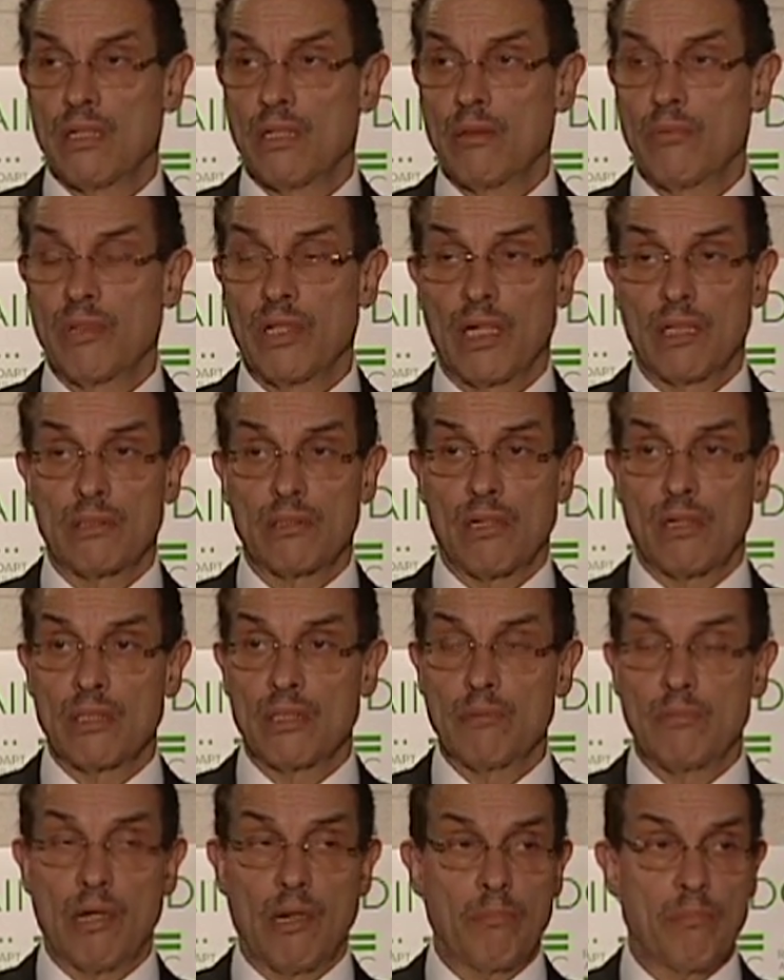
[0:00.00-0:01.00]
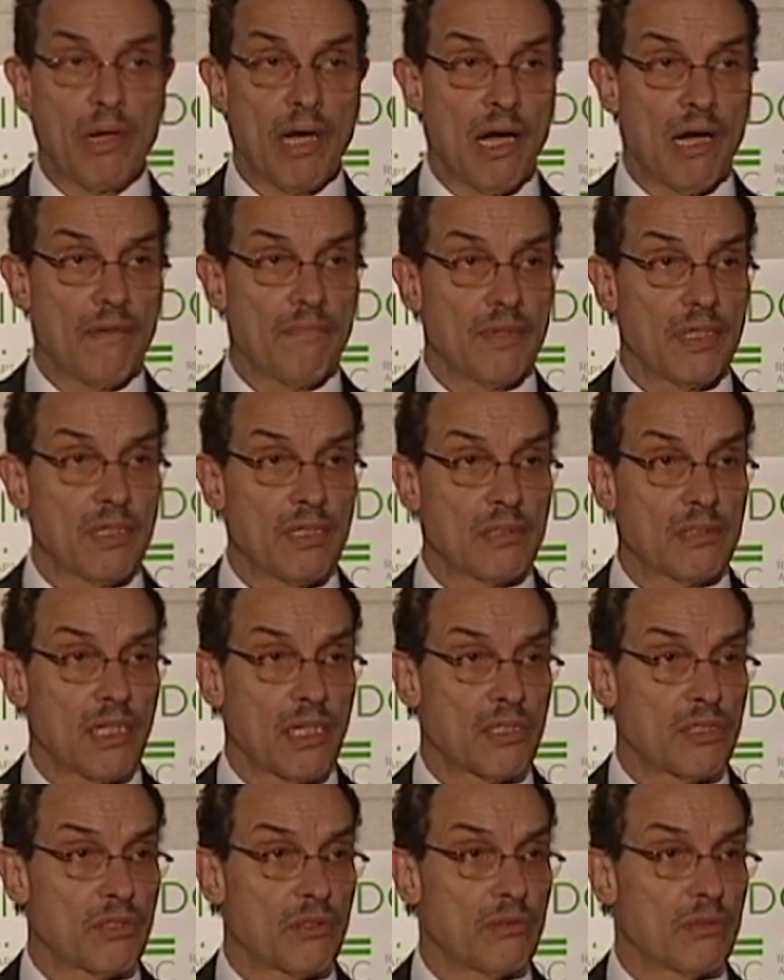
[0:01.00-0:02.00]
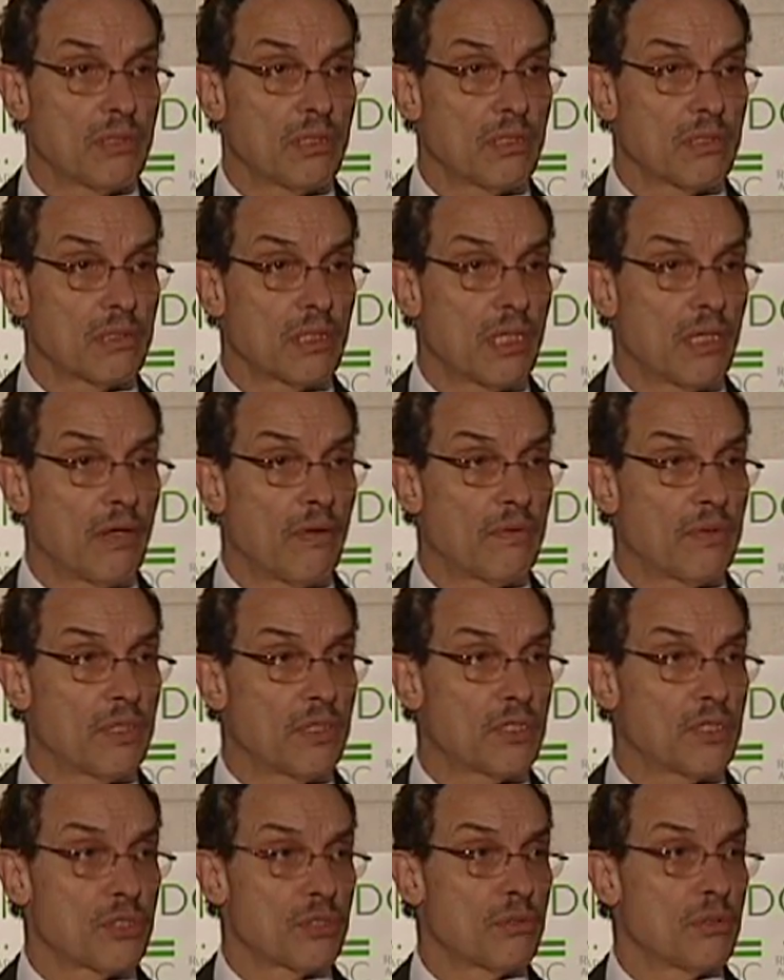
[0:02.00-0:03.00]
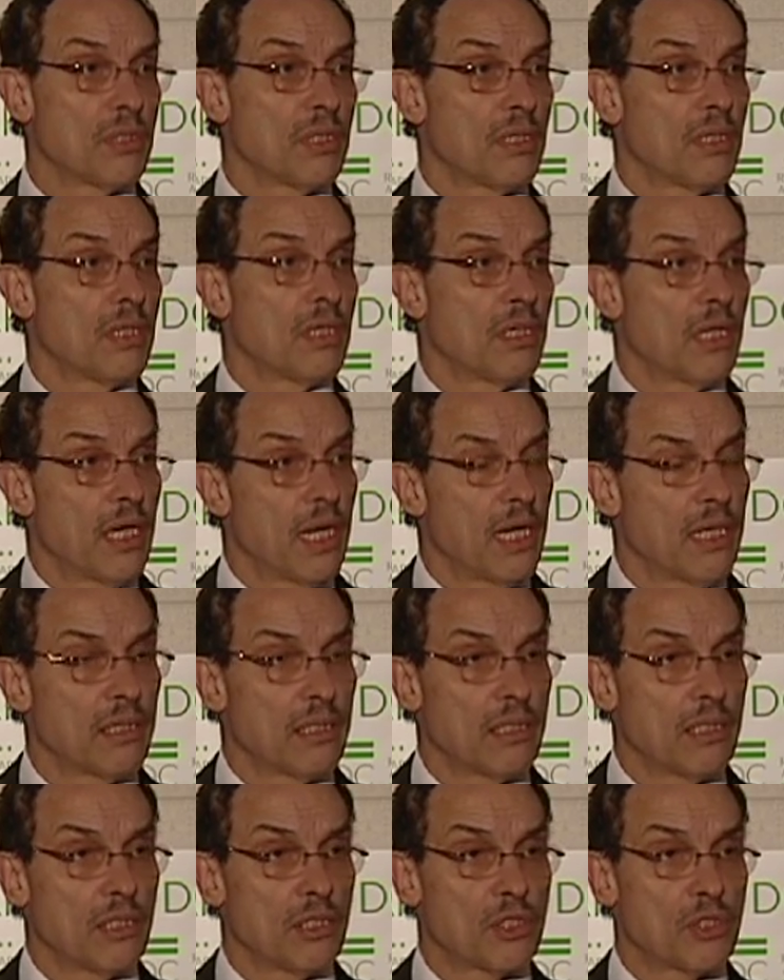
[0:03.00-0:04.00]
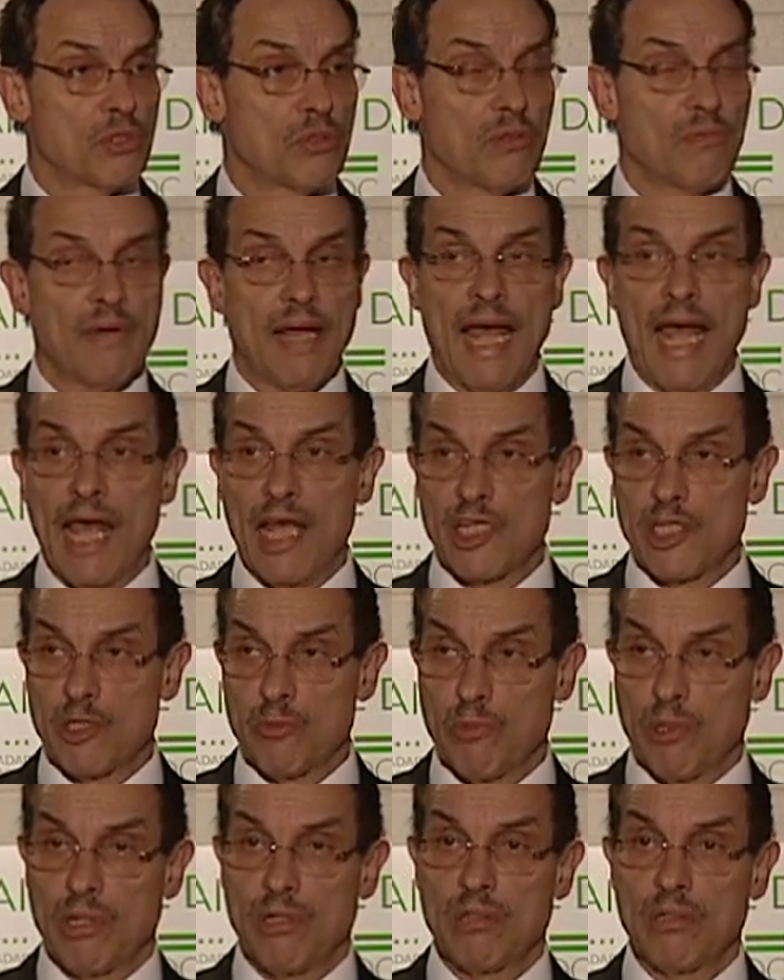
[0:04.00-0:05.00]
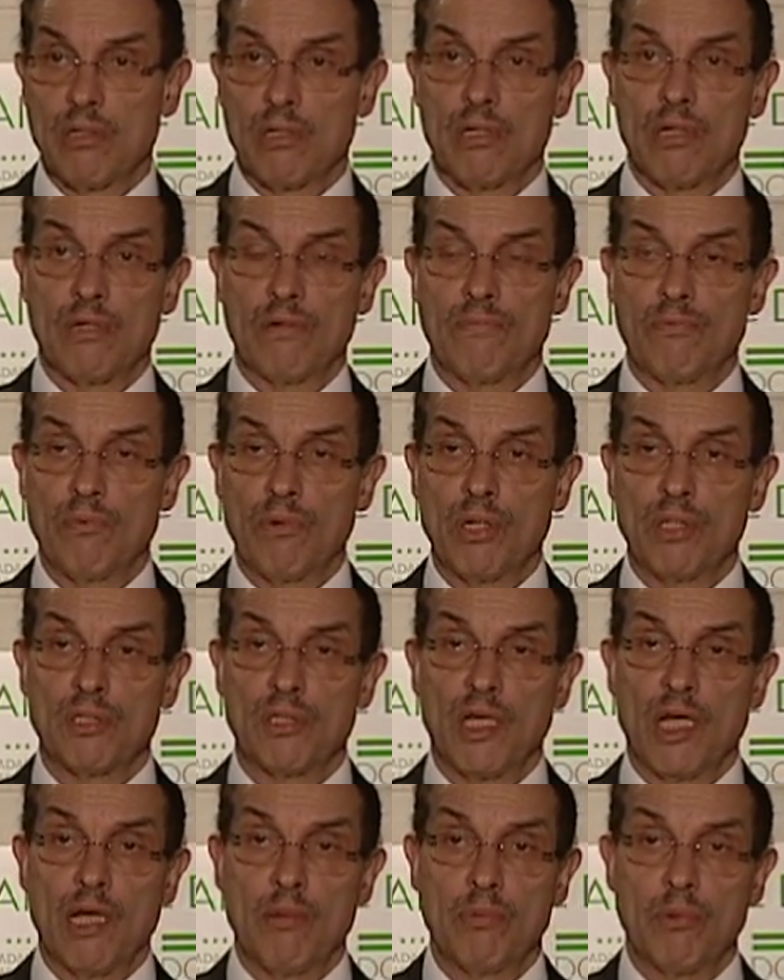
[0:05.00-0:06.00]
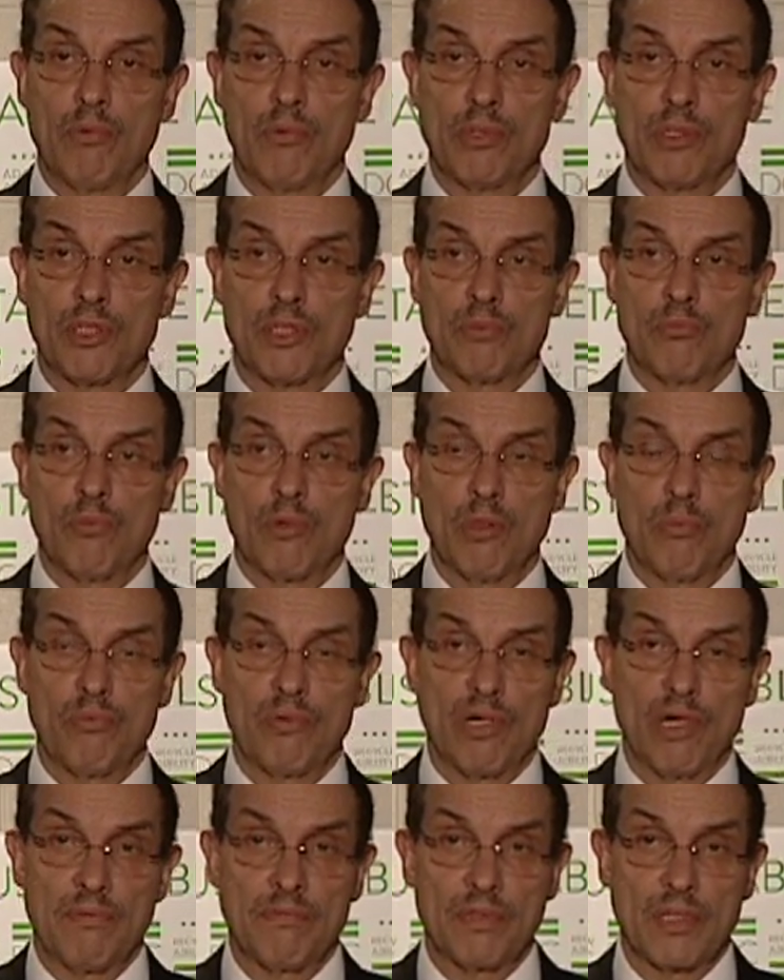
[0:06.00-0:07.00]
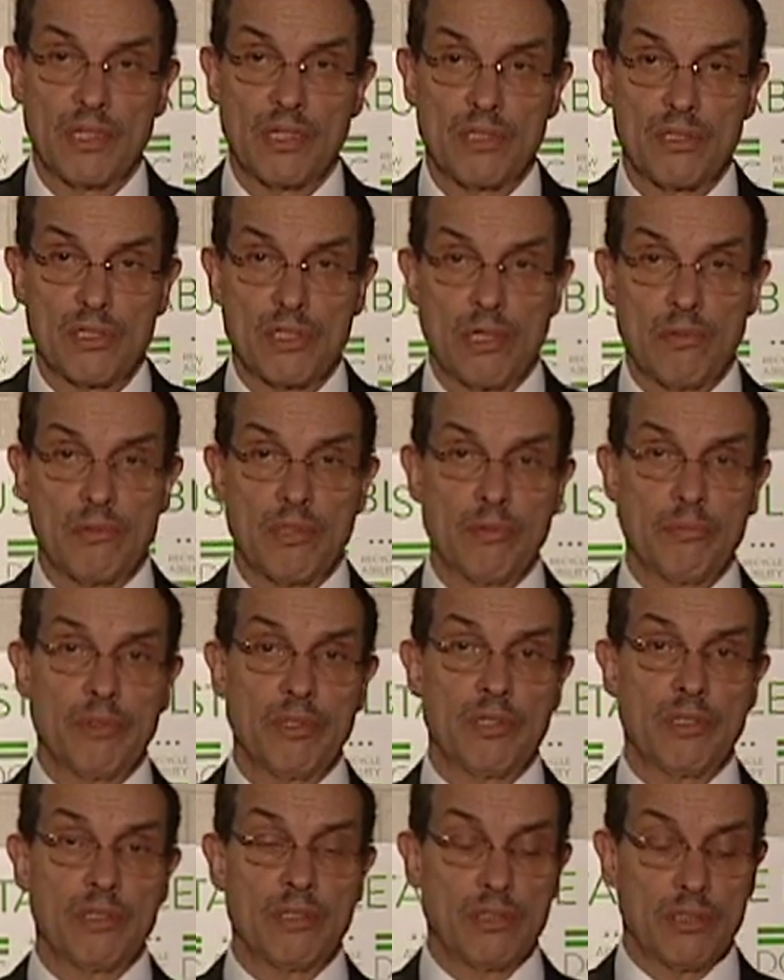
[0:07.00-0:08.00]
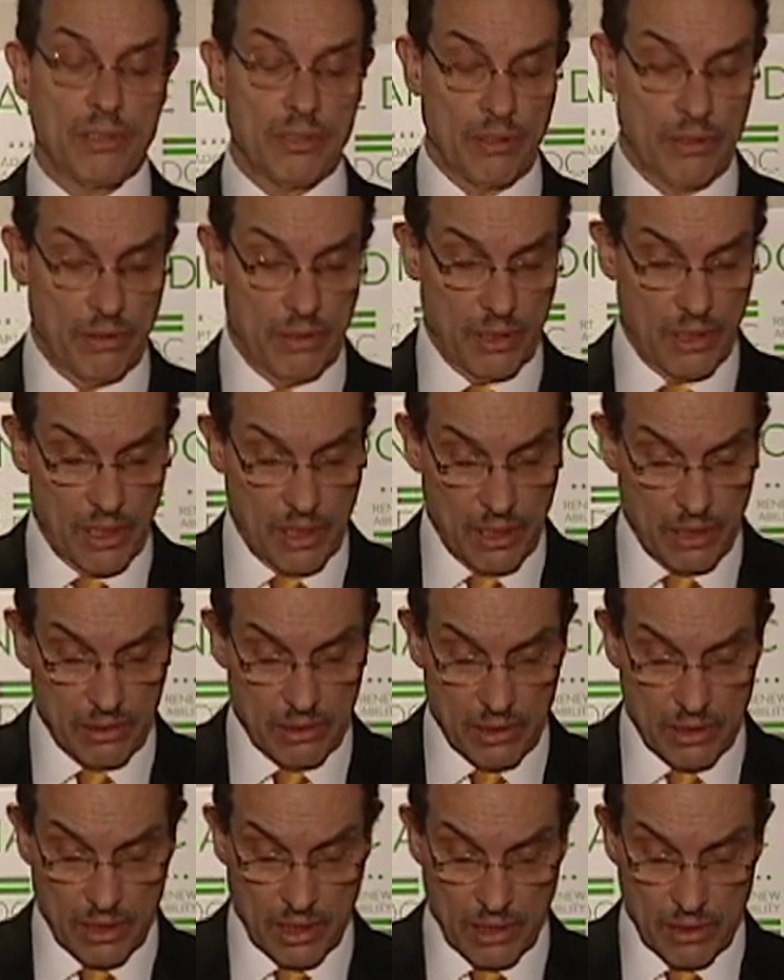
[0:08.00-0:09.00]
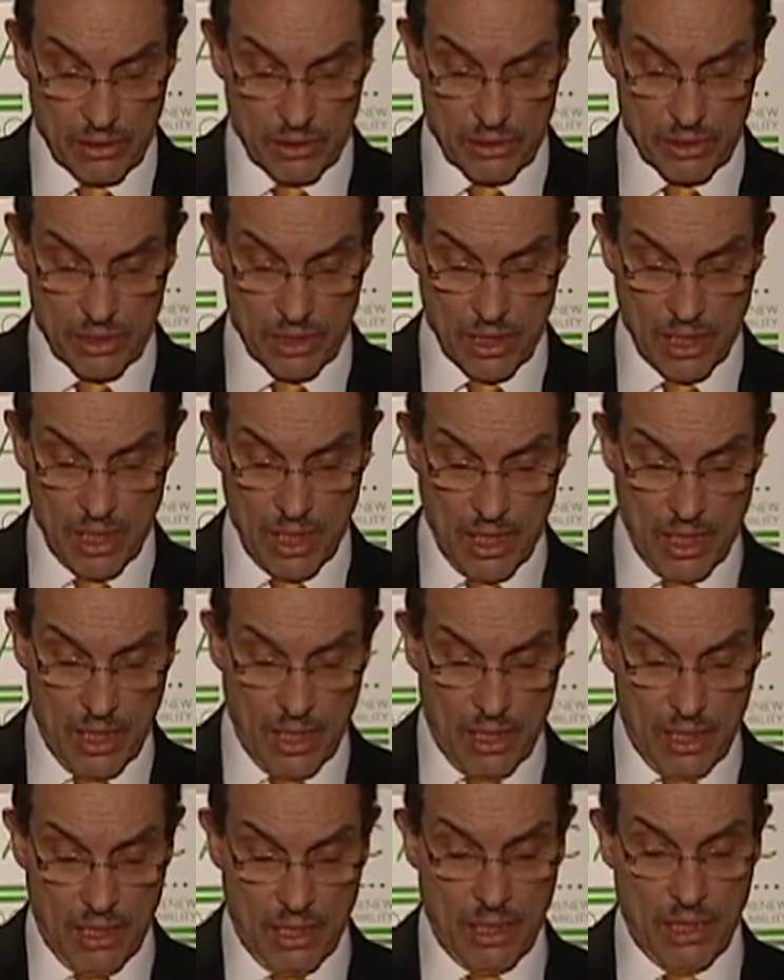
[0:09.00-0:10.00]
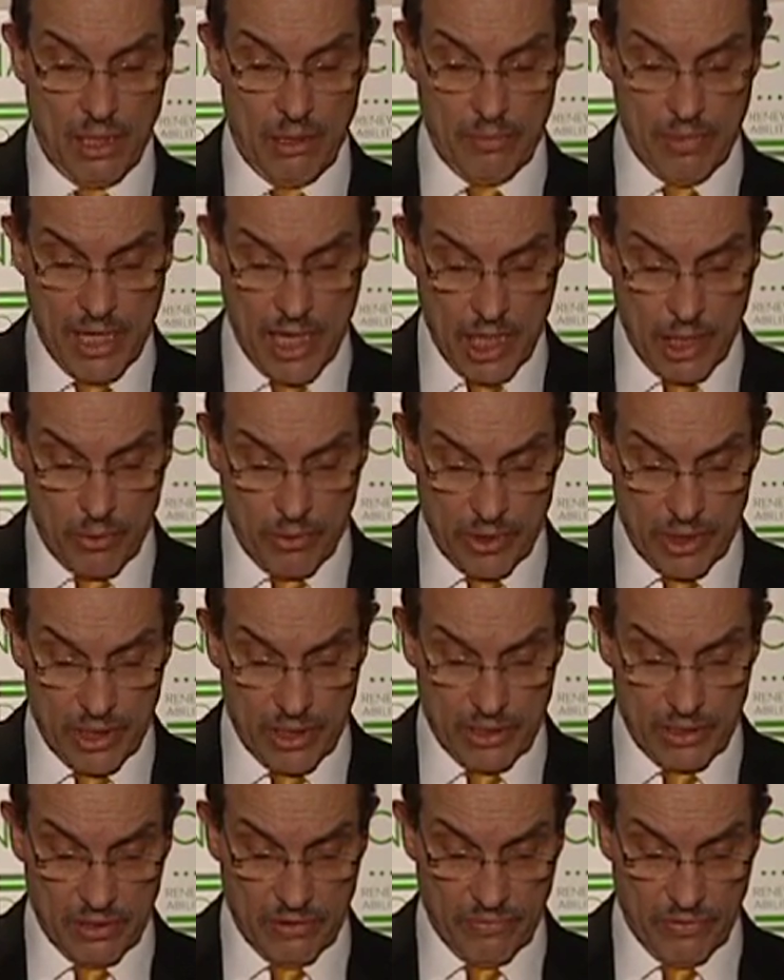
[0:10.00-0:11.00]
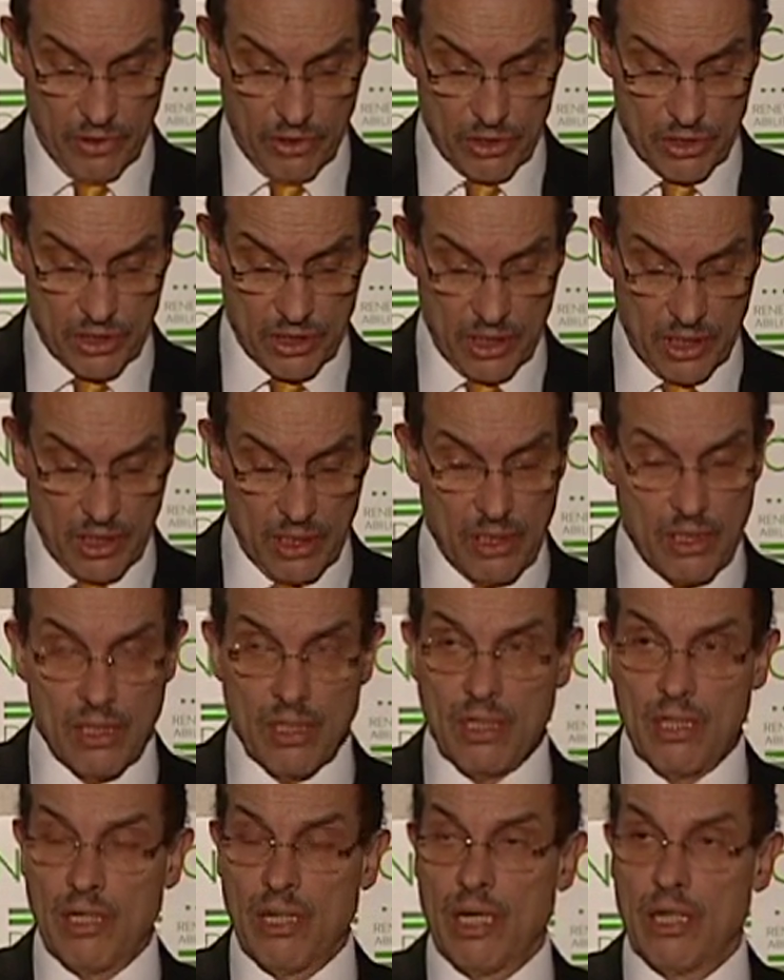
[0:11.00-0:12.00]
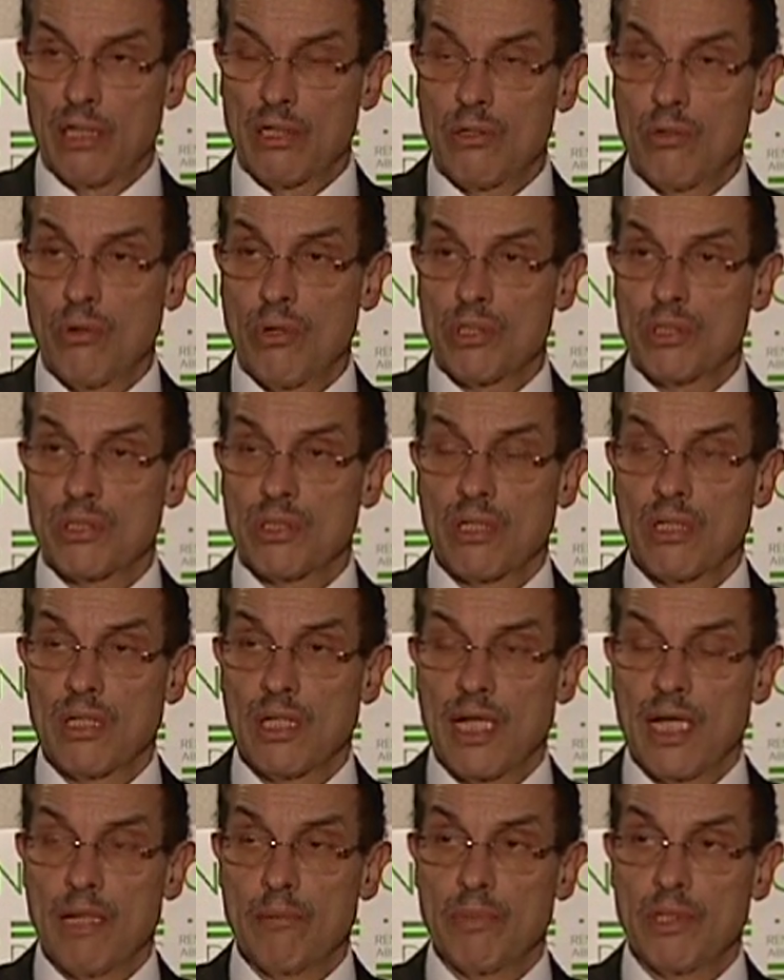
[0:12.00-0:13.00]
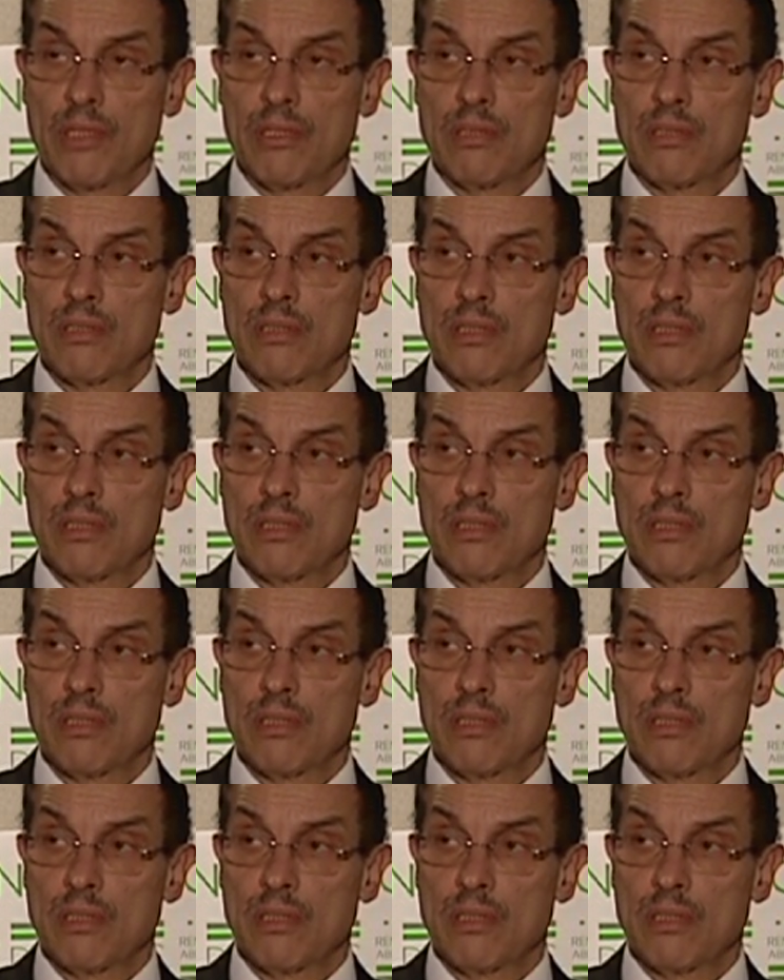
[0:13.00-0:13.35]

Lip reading: when I talked about poverty, because that certainly is a health issue, and the issue of asthma, for example, which is more prevalent in some communities here than others. Equity and diversity, and of course the climate